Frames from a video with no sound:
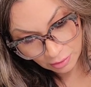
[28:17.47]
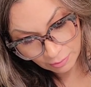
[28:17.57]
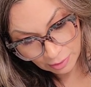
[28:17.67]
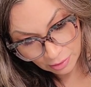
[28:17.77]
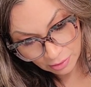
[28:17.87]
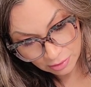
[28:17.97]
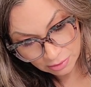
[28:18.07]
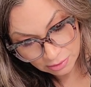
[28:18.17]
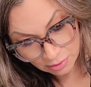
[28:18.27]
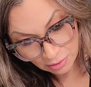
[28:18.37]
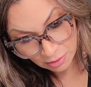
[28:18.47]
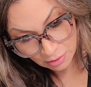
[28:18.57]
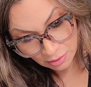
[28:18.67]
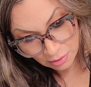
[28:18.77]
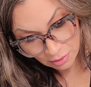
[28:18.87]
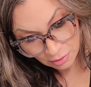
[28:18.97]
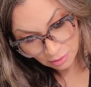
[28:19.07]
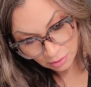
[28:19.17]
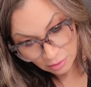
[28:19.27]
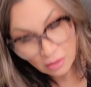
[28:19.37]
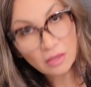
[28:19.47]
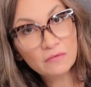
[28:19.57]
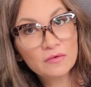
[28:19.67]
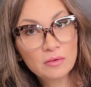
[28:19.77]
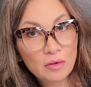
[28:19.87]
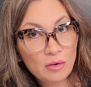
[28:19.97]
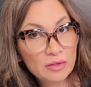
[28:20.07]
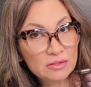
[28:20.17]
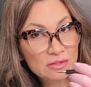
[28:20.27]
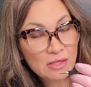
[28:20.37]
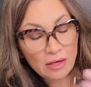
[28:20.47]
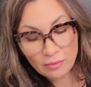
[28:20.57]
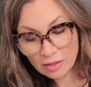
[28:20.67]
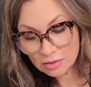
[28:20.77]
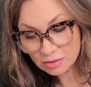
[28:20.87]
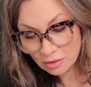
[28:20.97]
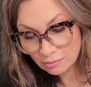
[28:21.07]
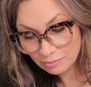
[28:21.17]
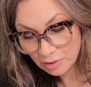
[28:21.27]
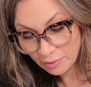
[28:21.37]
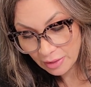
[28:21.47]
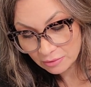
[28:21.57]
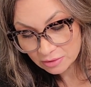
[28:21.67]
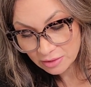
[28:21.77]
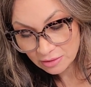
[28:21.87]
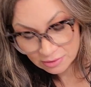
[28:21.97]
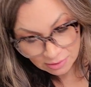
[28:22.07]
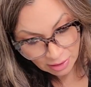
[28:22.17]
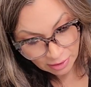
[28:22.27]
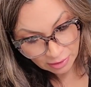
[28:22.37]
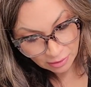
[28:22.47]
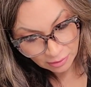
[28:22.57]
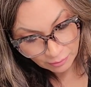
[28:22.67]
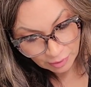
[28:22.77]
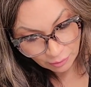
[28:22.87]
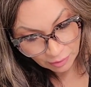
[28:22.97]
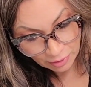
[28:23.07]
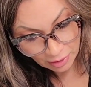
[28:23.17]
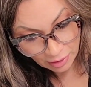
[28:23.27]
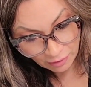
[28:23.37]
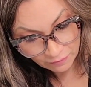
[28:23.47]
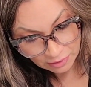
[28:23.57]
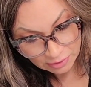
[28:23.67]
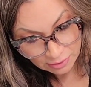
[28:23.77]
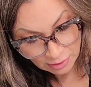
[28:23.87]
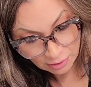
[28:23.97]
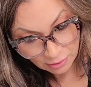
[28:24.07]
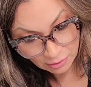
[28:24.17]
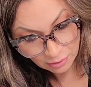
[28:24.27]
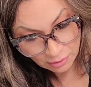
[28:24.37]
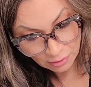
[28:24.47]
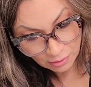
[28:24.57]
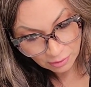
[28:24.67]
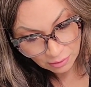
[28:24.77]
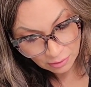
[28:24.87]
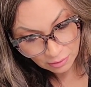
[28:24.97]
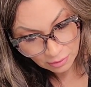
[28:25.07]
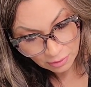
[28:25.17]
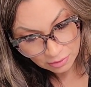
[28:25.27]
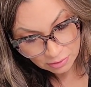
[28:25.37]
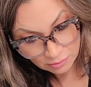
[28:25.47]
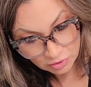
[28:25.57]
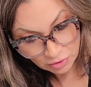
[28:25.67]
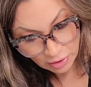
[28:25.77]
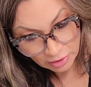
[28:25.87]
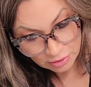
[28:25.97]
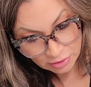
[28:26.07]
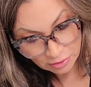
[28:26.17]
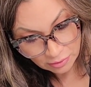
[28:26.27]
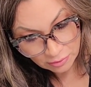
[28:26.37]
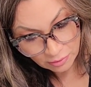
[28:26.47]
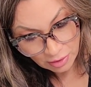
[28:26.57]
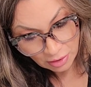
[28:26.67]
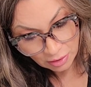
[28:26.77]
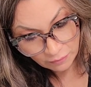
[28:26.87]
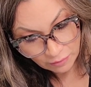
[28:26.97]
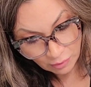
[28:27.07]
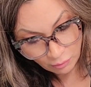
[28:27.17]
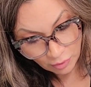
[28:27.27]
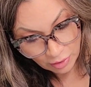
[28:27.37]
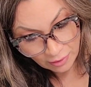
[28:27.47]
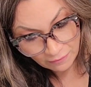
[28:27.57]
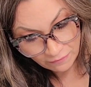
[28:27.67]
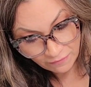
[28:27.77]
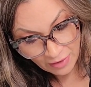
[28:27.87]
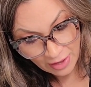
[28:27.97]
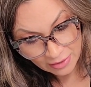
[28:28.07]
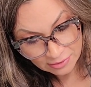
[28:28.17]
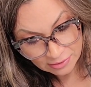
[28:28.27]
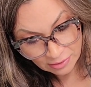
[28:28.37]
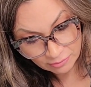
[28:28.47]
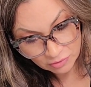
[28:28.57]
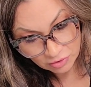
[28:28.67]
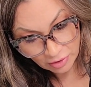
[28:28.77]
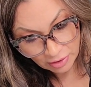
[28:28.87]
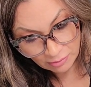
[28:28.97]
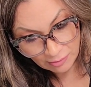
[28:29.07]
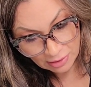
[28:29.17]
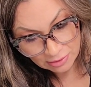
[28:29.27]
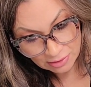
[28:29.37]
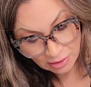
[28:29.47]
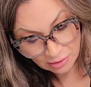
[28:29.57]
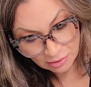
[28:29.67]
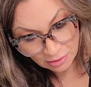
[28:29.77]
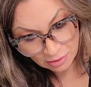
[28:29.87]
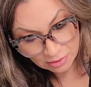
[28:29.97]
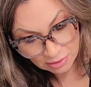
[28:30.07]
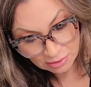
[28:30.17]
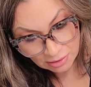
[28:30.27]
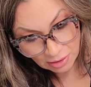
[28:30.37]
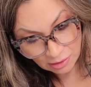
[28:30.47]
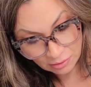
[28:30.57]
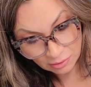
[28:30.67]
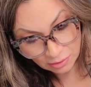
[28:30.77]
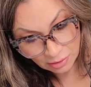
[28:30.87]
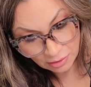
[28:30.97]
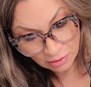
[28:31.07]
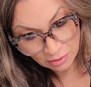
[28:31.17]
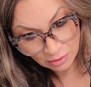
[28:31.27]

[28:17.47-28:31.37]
because if you go in sideways, you're going to blow out to the side, and we don't want that, obviously. So I'm trying to, even though I'm working fast, I'm trying to maintain a decent angle here.